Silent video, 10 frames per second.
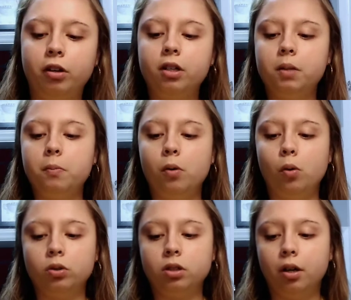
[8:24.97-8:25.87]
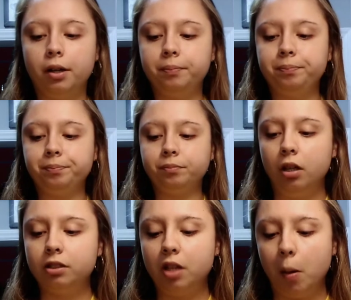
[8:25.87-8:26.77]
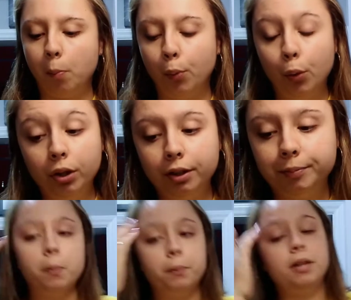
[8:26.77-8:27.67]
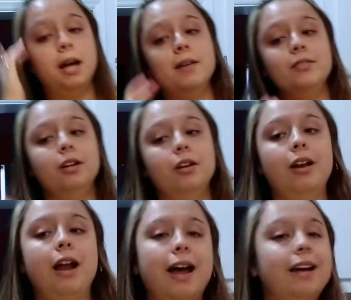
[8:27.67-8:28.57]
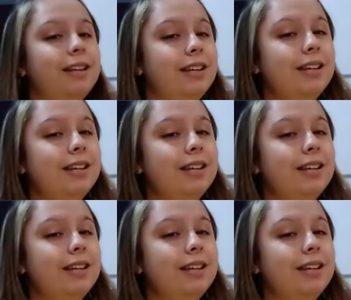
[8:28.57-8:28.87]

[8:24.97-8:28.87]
I reckon my oil's hot. It's not boiling, but I have it on high